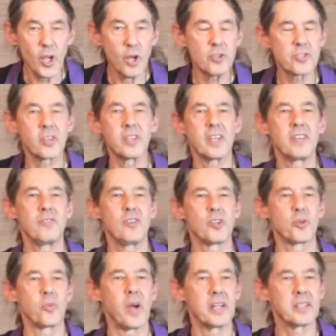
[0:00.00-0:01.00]
Who's going to give you
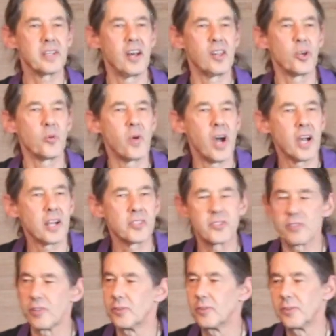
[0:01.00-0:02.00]
the right color
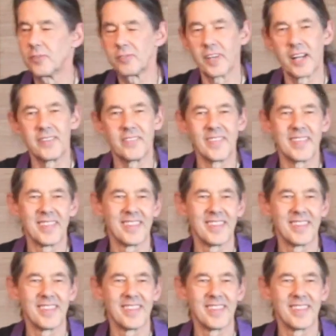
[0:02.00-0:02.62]
rocks, right?